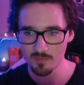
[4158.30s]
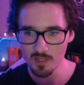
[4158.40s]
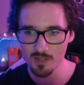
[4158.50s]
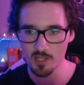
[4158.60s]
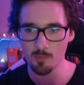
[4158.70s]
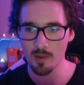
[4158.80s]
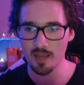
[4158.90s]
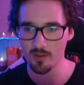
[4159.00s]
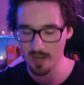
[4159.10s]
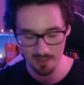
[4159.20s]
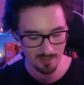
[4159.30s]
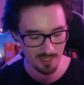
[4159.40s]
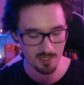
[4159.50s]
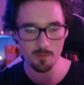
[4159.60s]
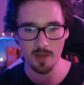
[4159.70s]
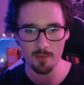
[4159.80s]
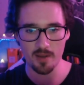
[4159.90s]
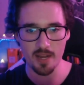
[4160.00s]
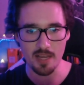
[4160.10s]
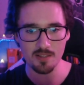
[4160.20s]
don't bite your nails." I don't bite my
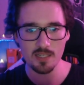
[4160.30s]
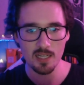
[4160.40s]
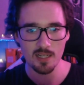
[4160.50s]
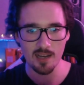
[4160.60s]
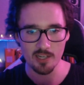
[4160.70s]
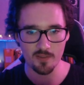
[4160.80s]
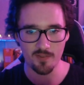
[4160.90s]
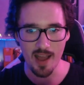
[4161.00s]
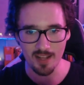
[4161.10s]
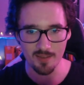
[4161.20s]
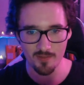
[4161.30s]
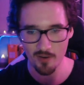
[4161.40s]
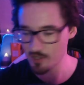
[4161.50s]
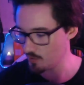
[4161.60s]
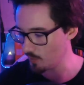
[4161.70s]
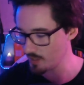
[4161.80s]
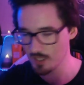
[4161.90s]
nails. I just file them very short.